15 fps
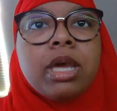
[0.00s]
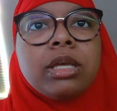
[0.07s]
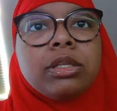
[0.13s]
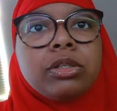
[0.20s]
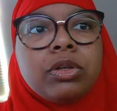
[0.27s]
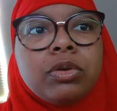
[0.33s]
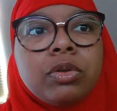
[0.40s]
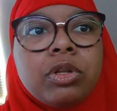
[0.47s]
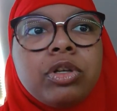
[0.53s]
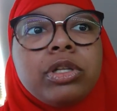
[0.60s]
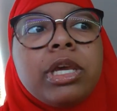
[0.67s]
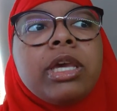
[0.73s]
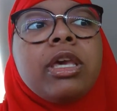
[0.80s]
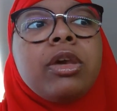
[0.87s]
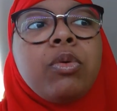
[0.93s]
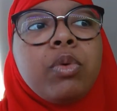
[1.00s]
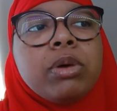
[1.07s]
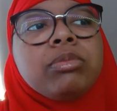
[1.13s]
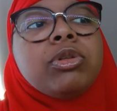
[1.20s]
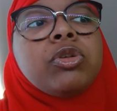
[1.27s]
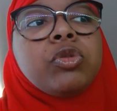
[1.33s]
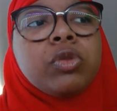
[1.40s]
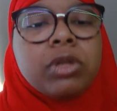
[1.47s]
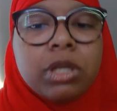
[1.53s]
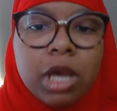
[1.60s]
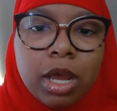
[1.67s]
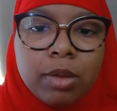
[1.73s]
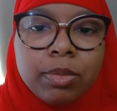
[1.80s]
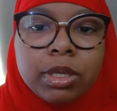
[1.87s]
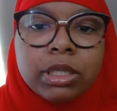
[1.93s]
So they're taking Webtoon
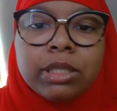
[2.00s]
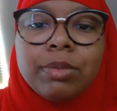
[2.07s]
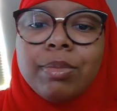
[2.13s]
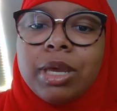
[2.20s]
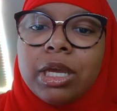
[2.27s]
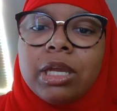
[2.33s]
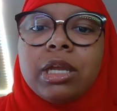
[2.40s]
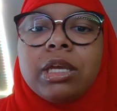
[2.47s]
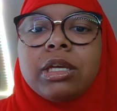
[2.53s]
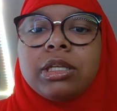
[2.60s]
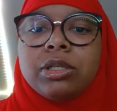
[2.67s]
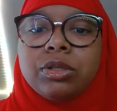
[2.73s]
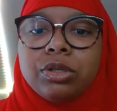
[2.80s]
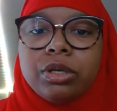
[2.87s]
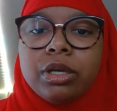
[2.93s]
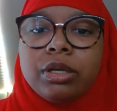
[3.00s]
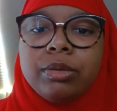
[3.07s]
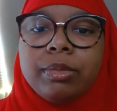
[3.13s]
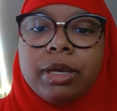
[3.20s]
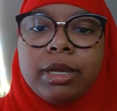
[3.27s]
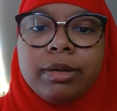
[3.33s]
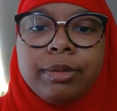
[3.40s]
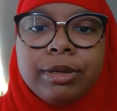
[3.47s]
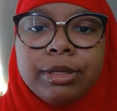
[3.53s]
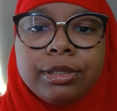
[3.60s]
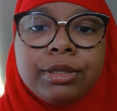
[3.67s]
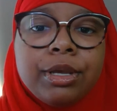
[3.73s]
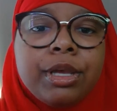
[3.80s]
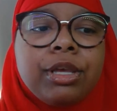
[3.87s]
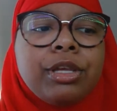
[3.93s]
comics and making it into animes.
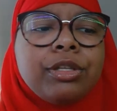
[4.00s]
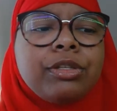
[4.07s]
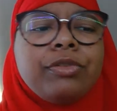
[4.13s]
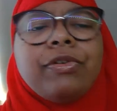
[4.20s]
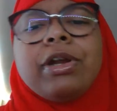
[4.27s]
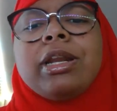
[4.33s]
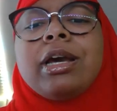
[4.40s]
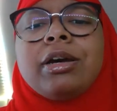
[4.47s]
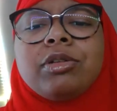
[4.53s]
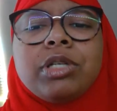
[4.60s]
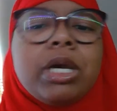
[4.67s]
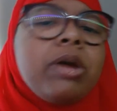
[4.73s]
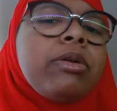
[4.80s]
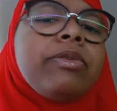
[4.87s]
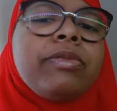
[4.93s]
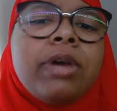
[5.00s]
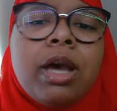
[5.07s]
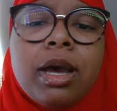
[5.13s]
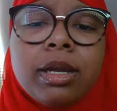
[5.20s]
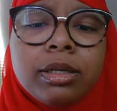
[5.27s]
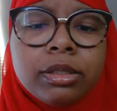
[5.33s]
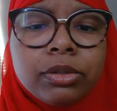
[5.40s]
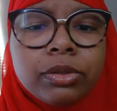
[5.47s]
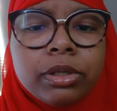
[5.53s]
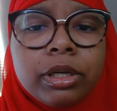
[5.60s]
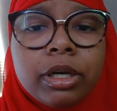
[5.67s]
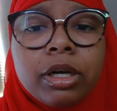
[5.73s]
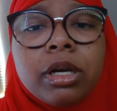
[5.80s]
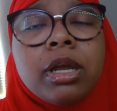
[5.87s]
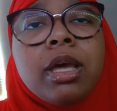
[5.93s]
So right now Tower of God is on there.